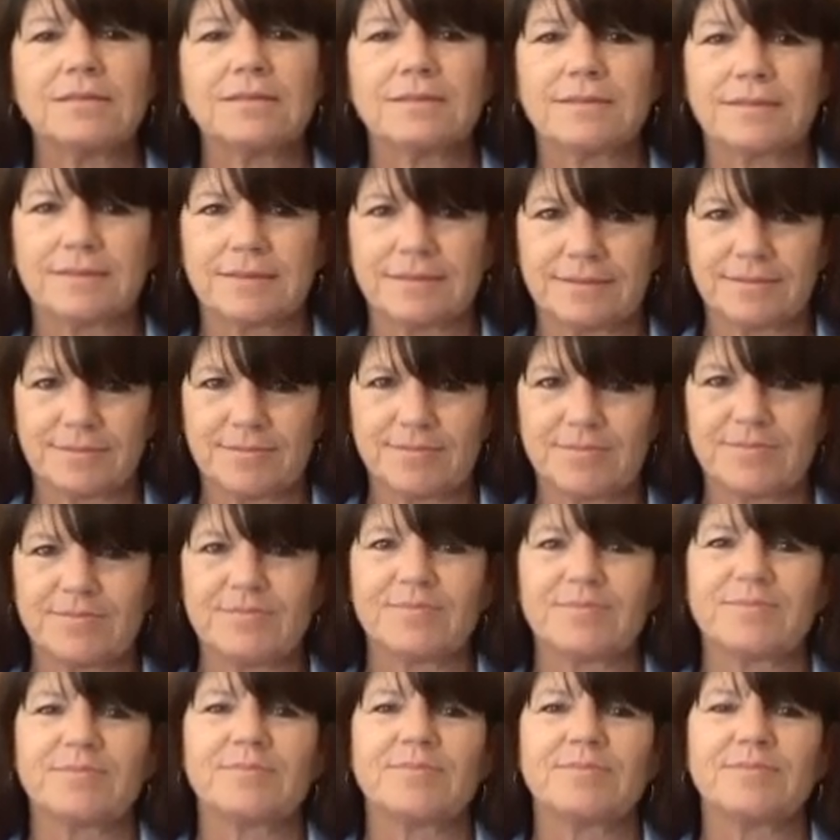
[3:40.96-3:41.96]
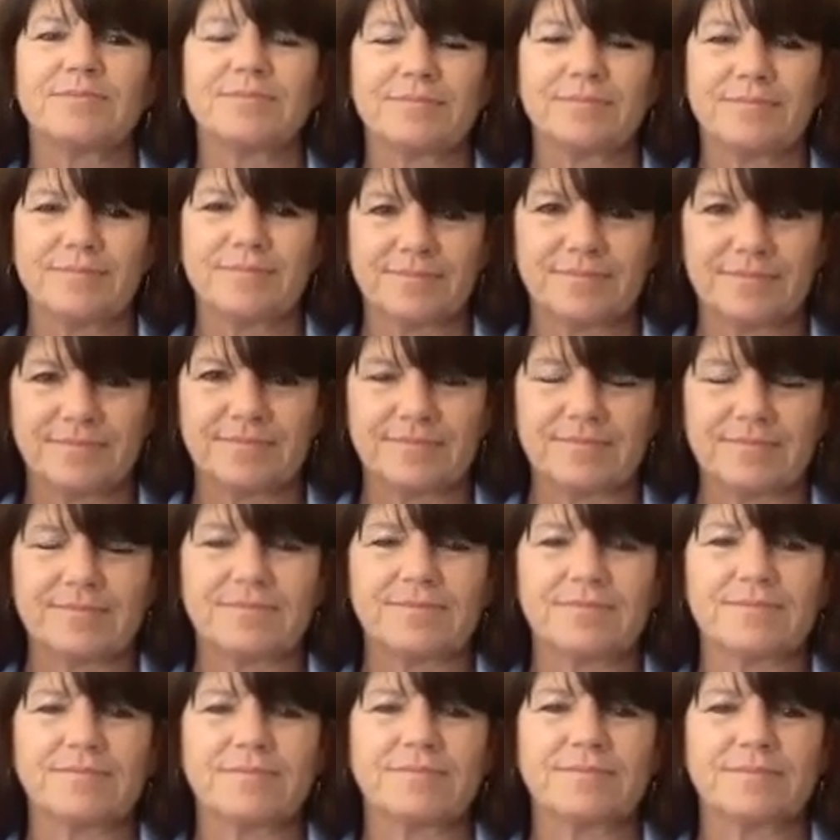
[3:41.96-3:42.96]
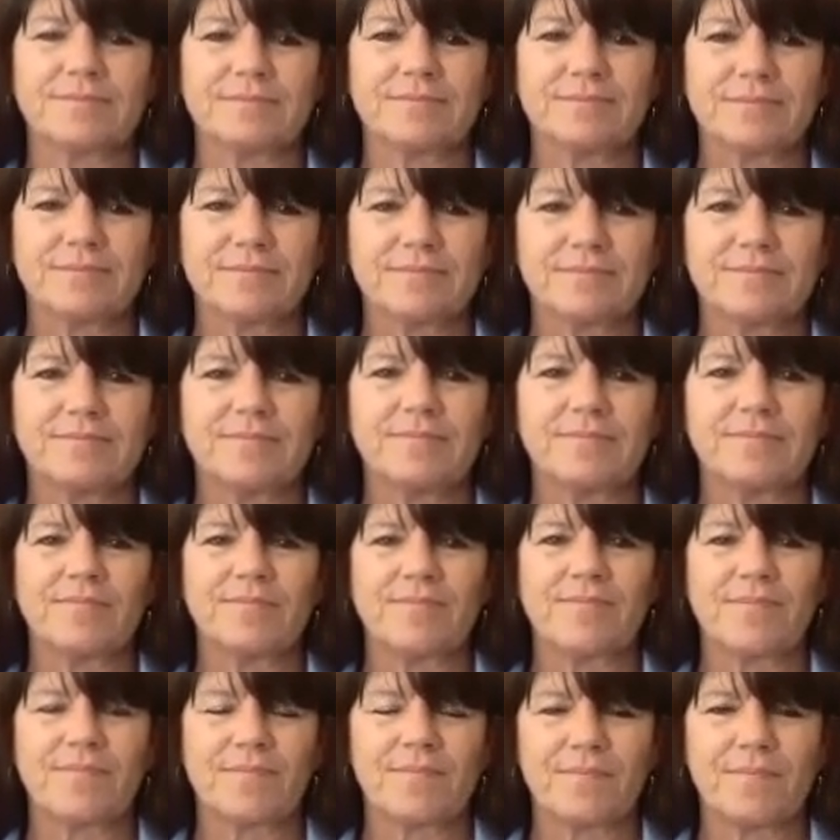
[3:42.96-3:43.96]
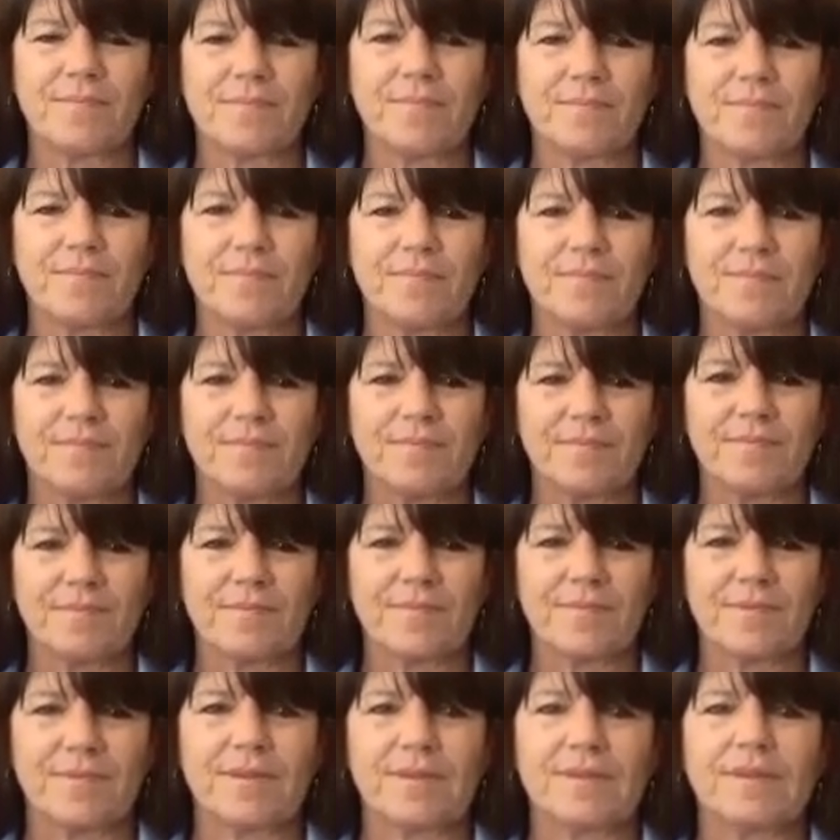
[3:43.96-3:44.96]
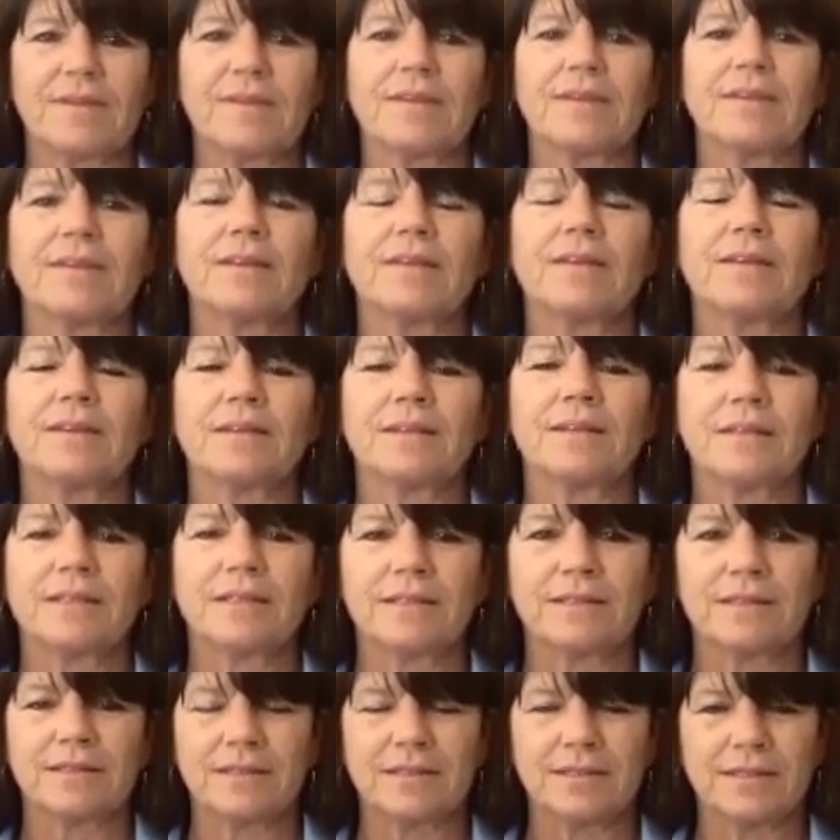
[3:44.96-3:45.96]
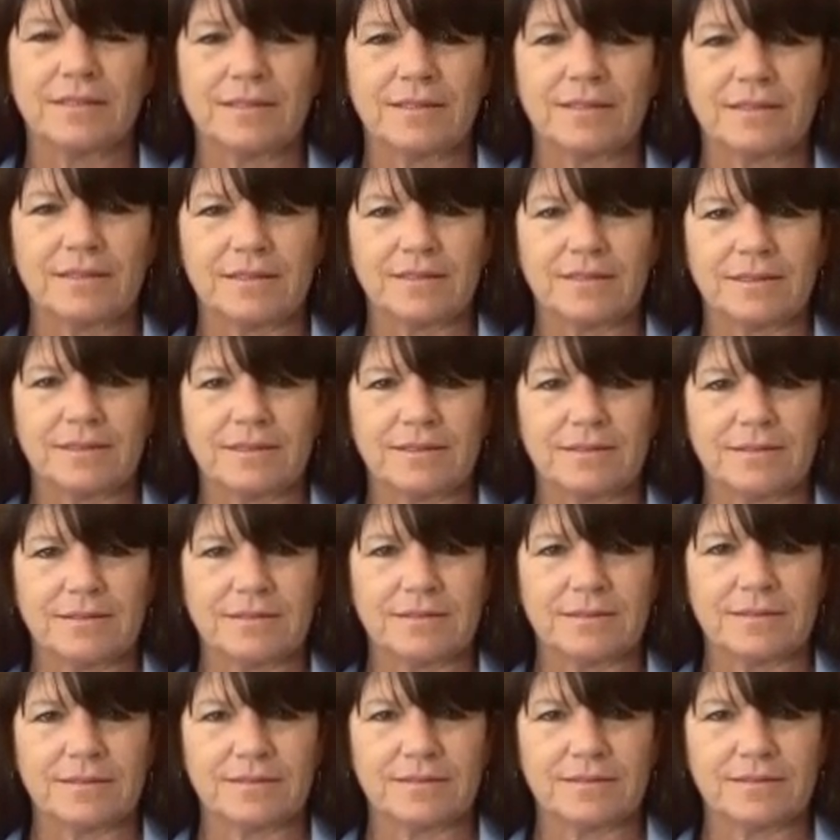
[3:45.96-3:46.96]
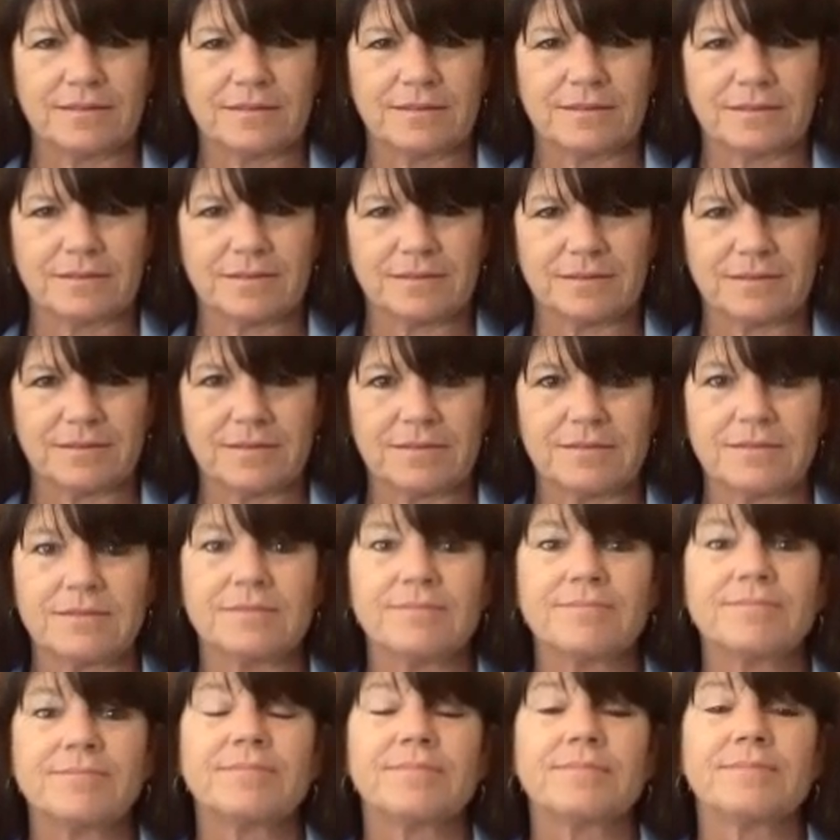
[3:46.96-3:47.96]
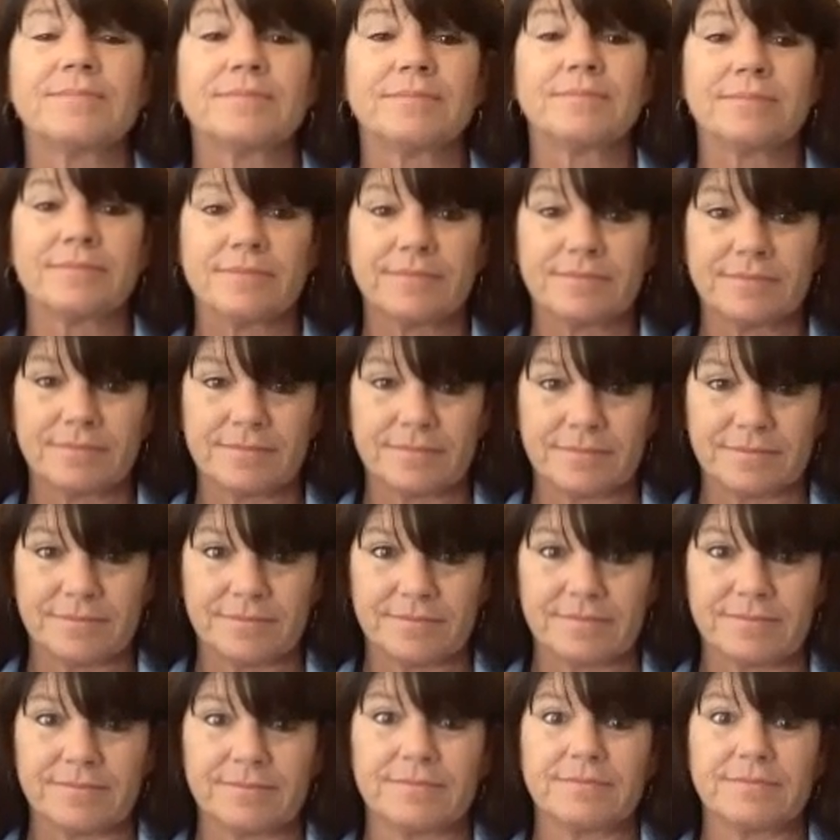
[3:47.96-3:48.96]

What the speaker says: (not speaking)